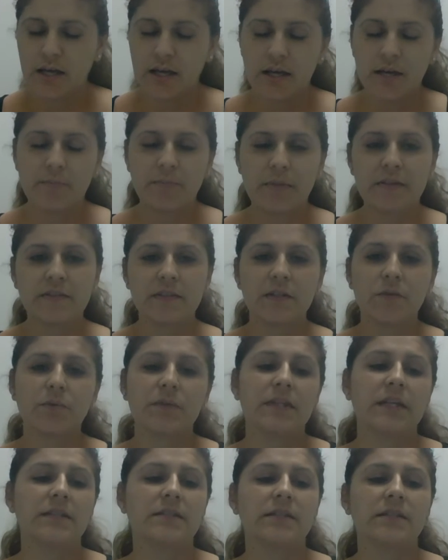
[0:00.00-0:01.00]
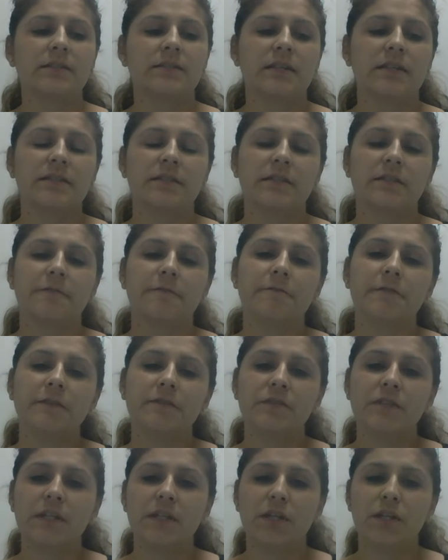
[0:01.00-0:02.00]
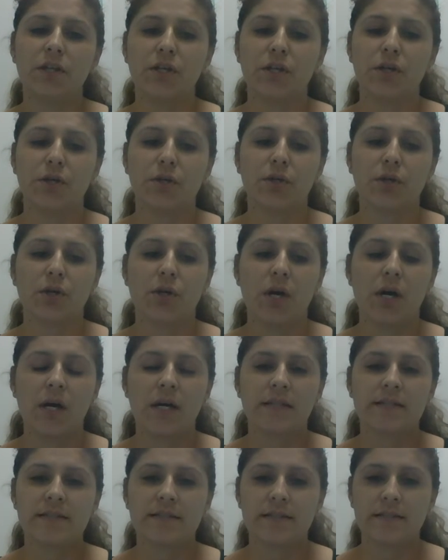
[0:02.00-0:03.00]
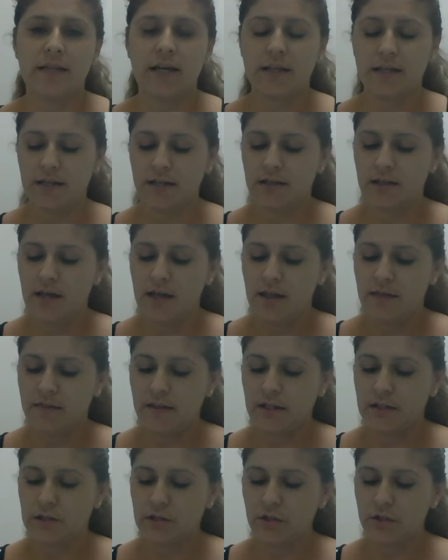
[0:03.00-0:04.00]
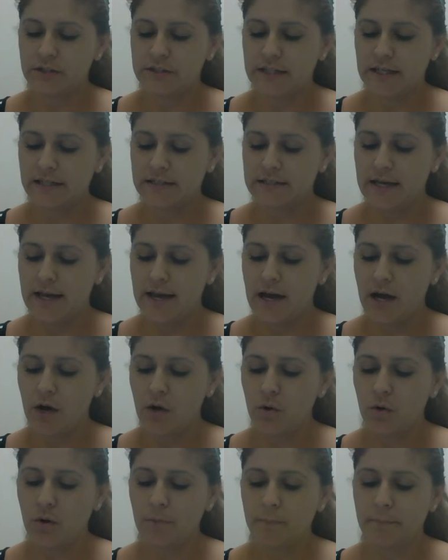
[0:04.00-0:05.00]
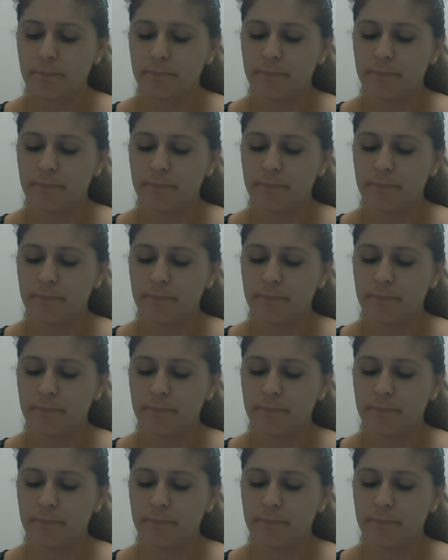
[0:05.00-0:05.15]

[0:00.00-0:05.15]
And basically what they did is they did a 15-year study that looked at how